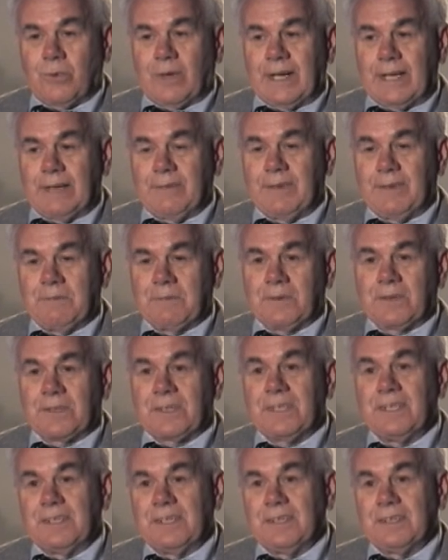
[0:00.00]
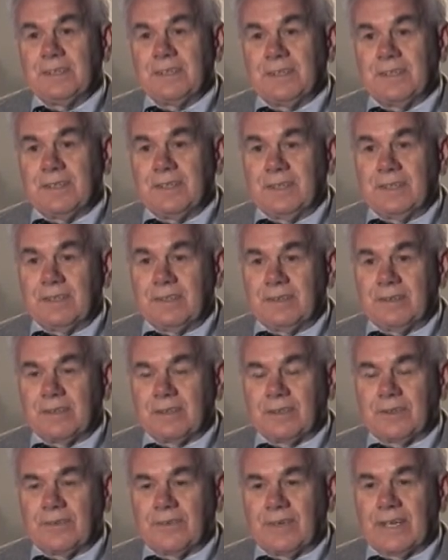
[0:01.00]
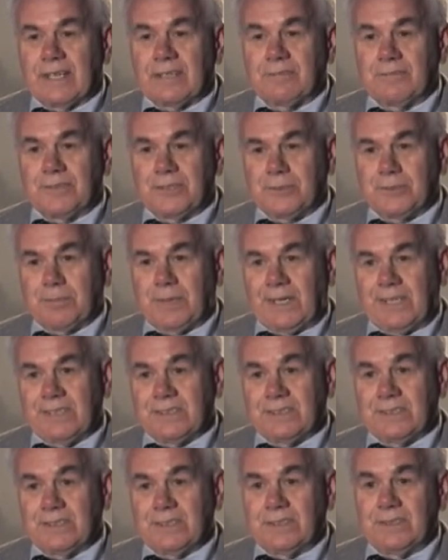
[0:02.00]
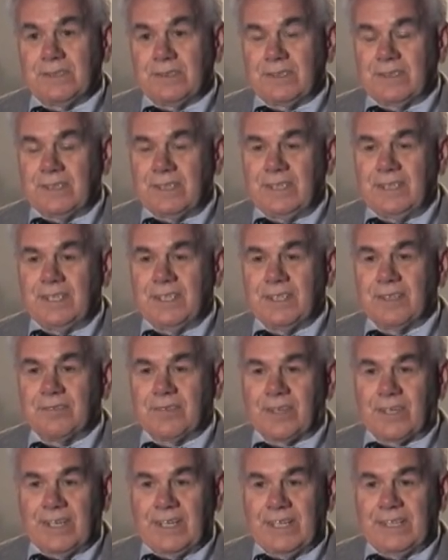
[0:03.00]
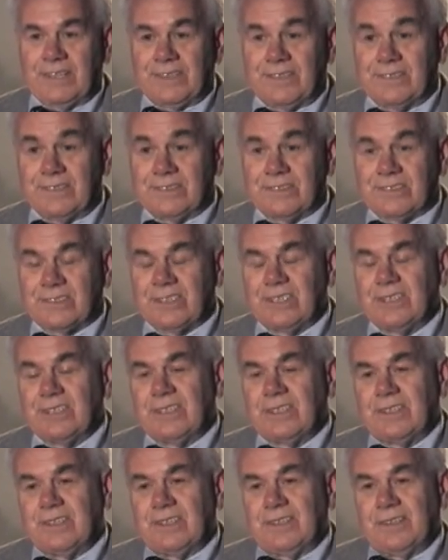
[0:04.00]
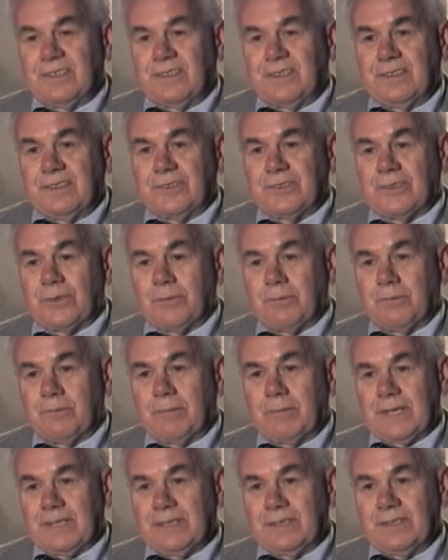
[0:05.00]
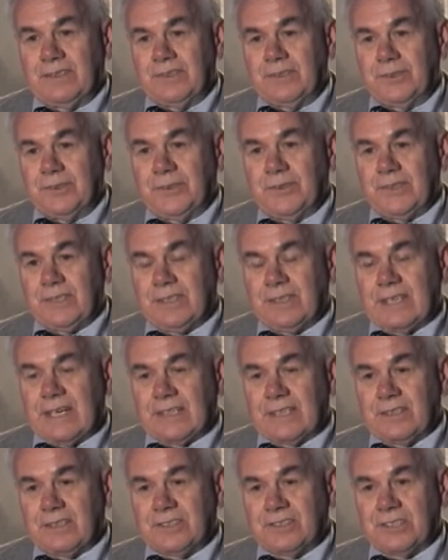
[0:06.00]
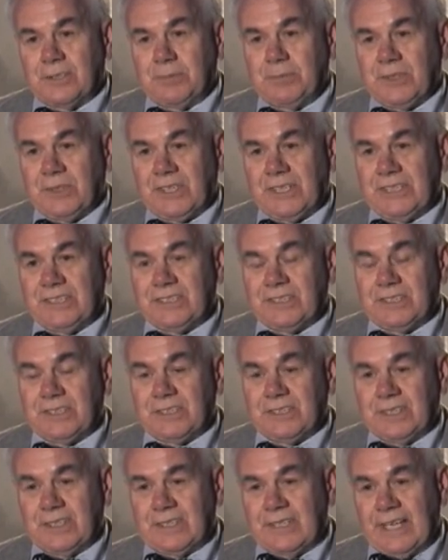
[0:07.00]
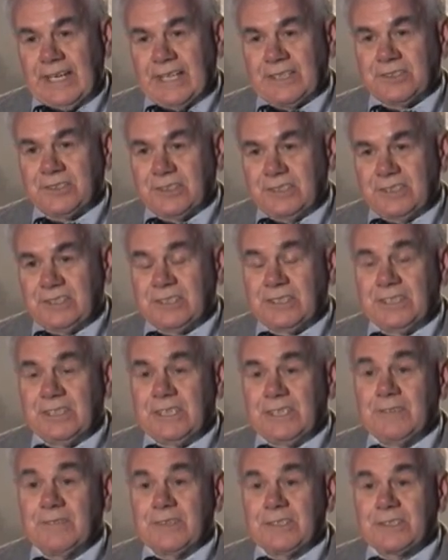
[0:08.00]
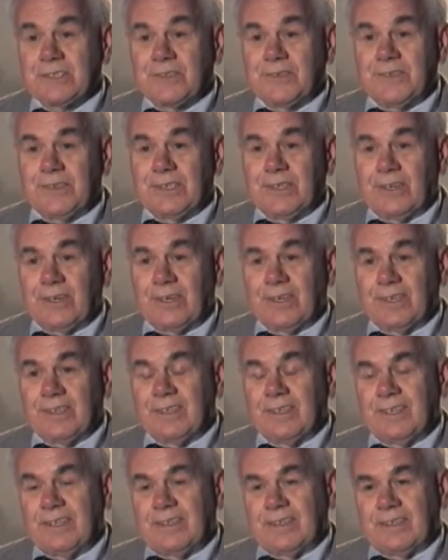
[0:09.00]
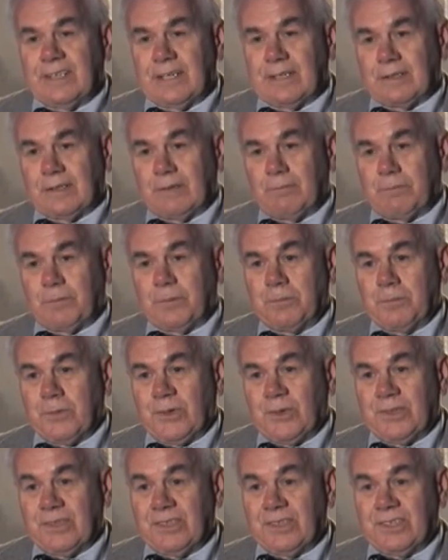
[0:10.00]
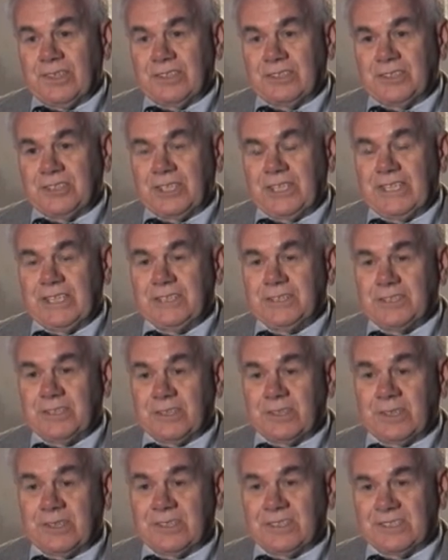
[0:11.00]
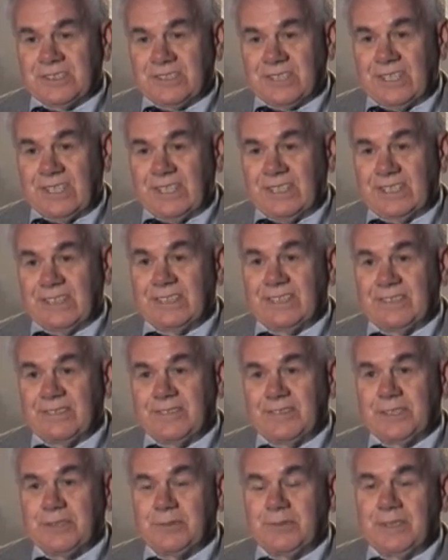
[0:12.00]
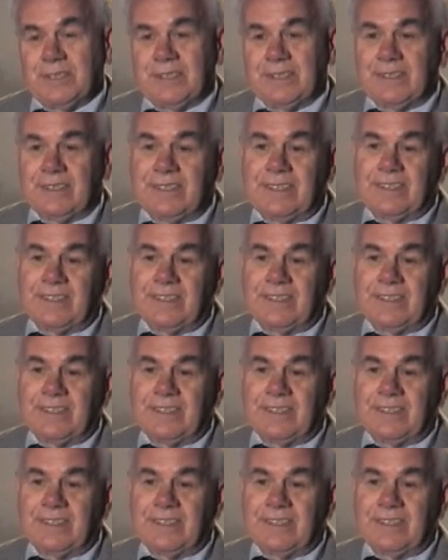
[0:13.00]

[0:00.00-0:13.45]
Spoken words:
why we weren't getting the correct response in the heating of our anodes. So by doing that simulation and actually seeing what's going on, that promoted a change in our design, which we